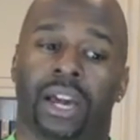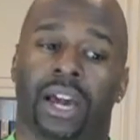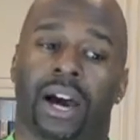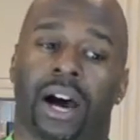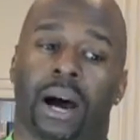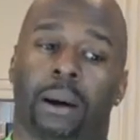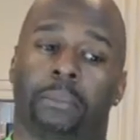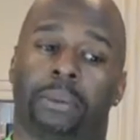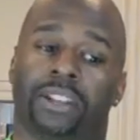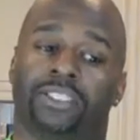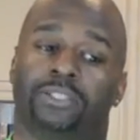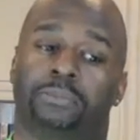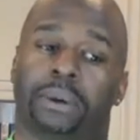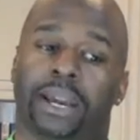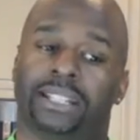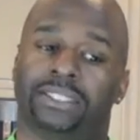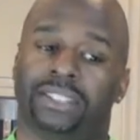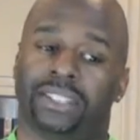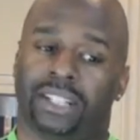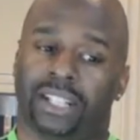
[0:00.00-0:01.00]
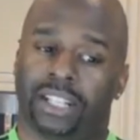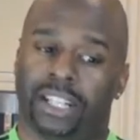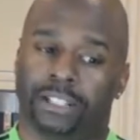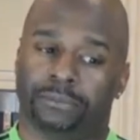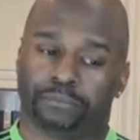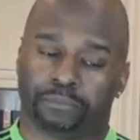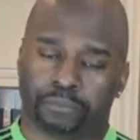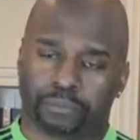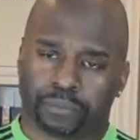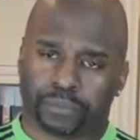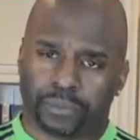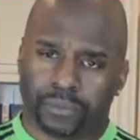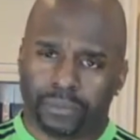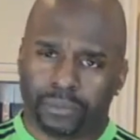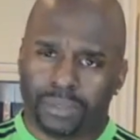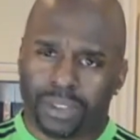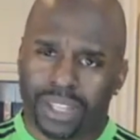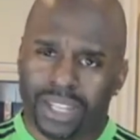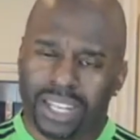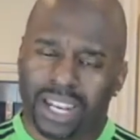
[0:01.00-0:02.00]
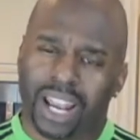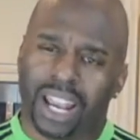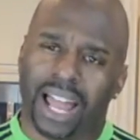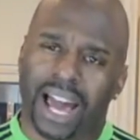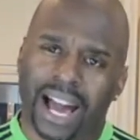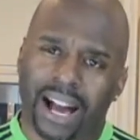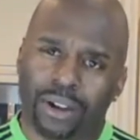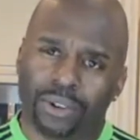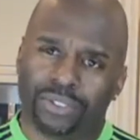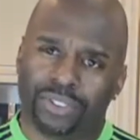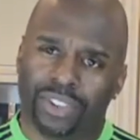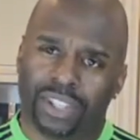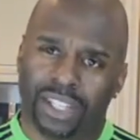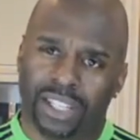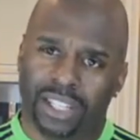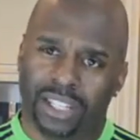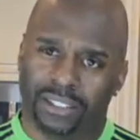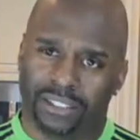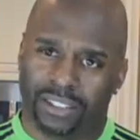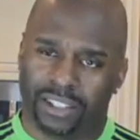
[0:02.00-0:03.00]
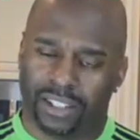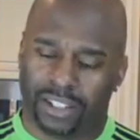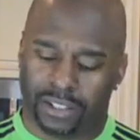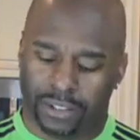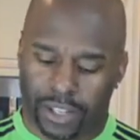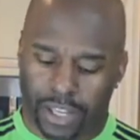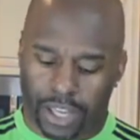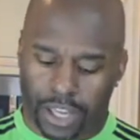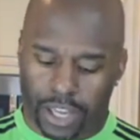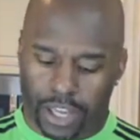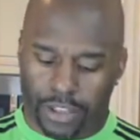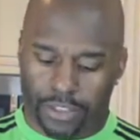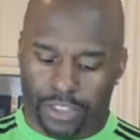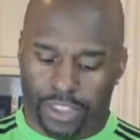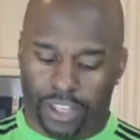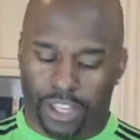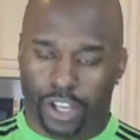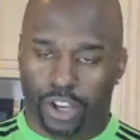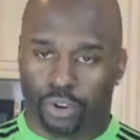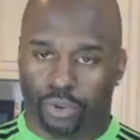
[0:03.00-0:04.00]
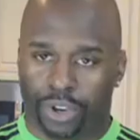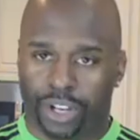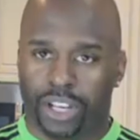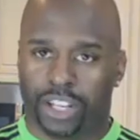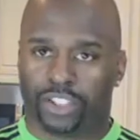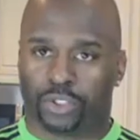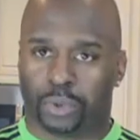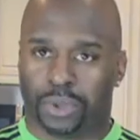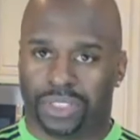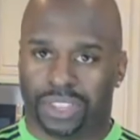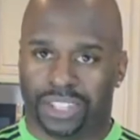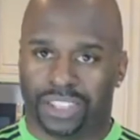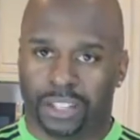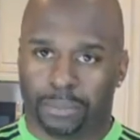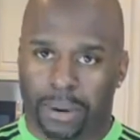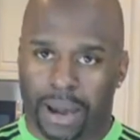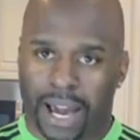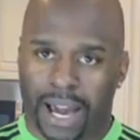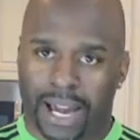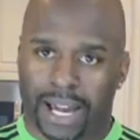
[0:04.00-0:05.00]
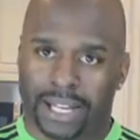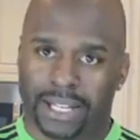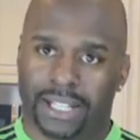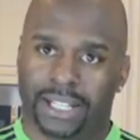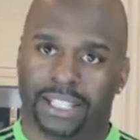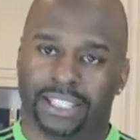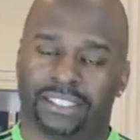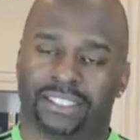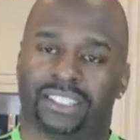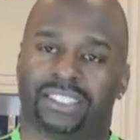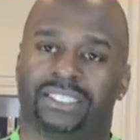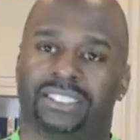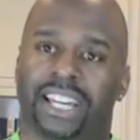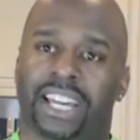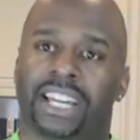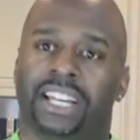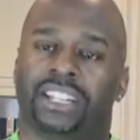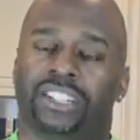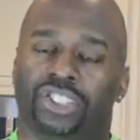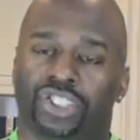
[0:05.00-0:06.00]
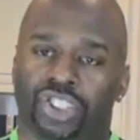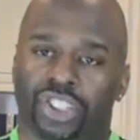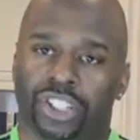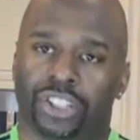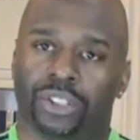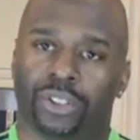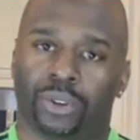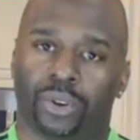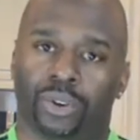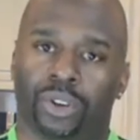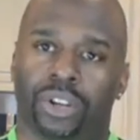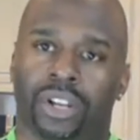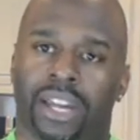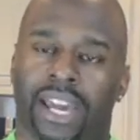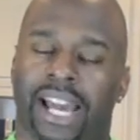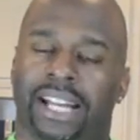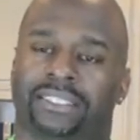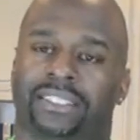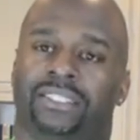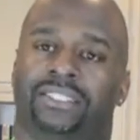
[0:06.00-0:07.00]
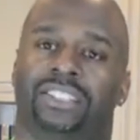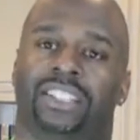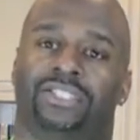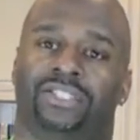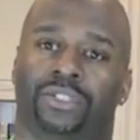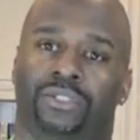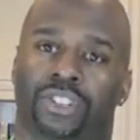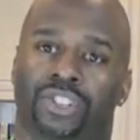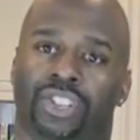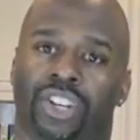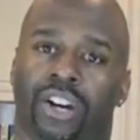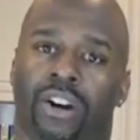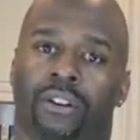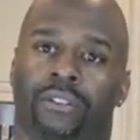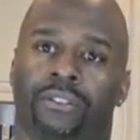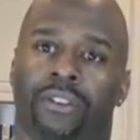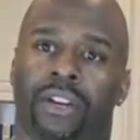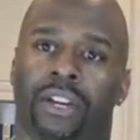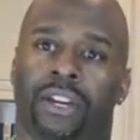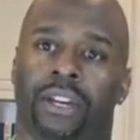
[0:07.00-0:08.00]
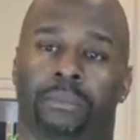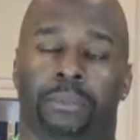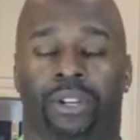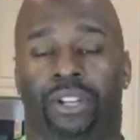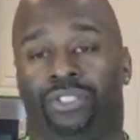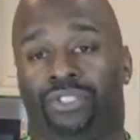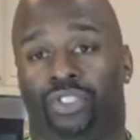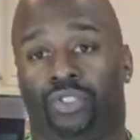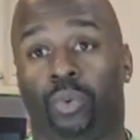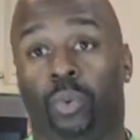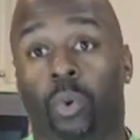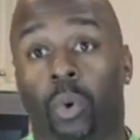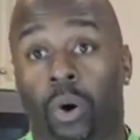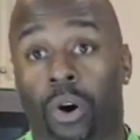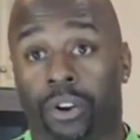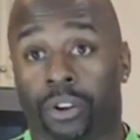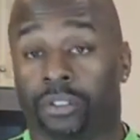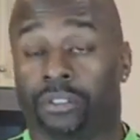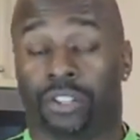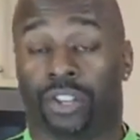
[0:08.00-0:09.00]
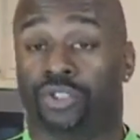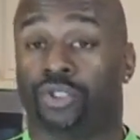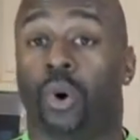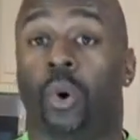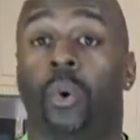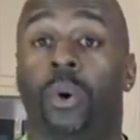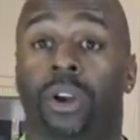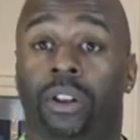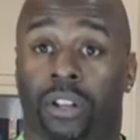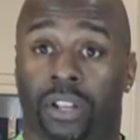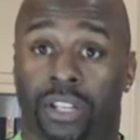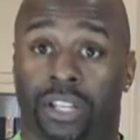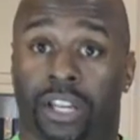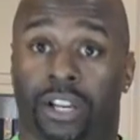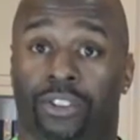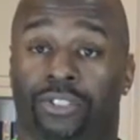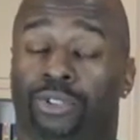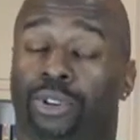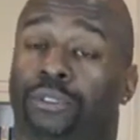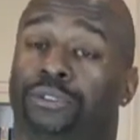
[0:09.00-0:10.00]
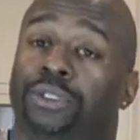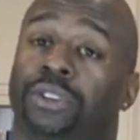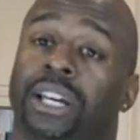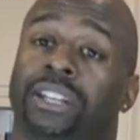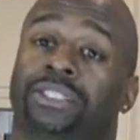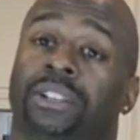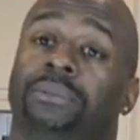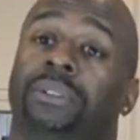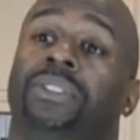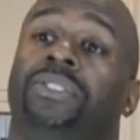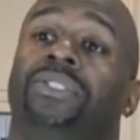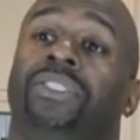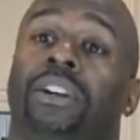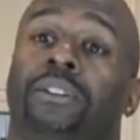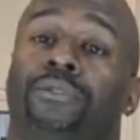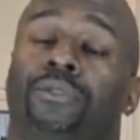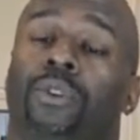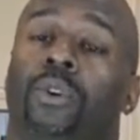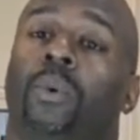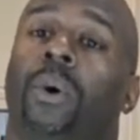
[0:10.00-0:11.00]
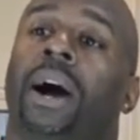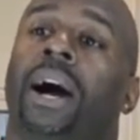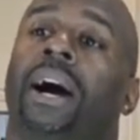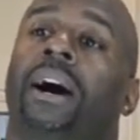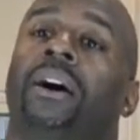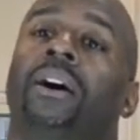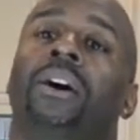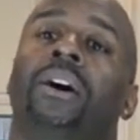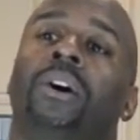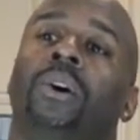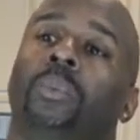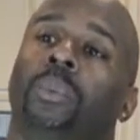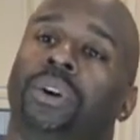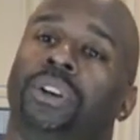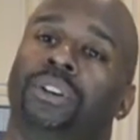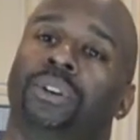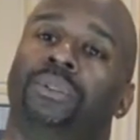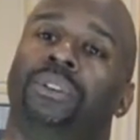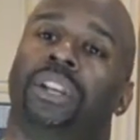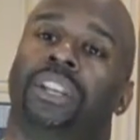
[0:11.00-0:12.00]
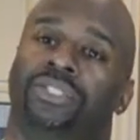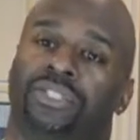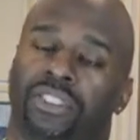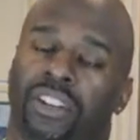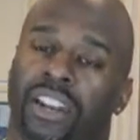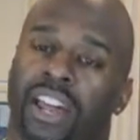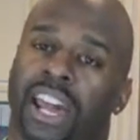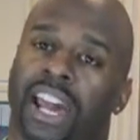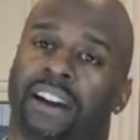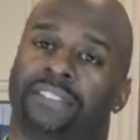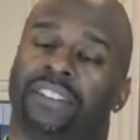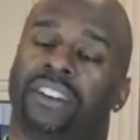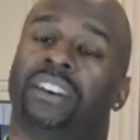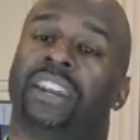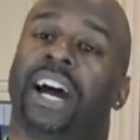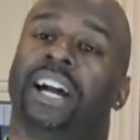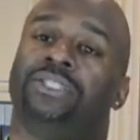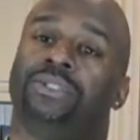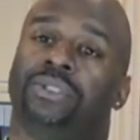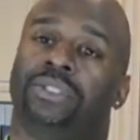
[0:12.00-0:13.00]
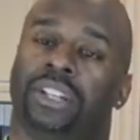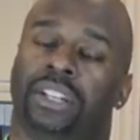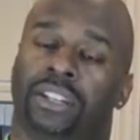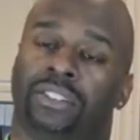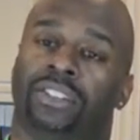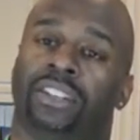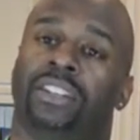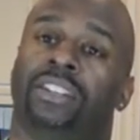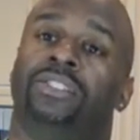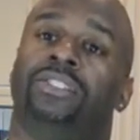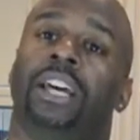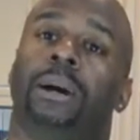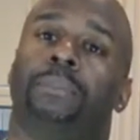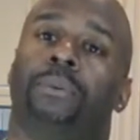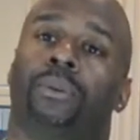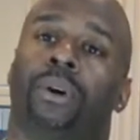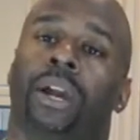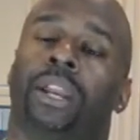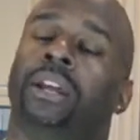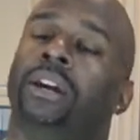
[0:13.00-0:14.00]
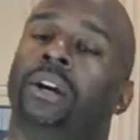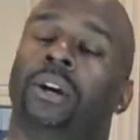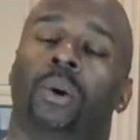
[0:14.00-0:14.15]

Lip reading: But it's basically, it allows the ingredients within the pie to stay congealed as it sits on the shelf, because there's water and there's oil in here. So if you let something sit for a while, we know that it's going to have the natural tendency to separate.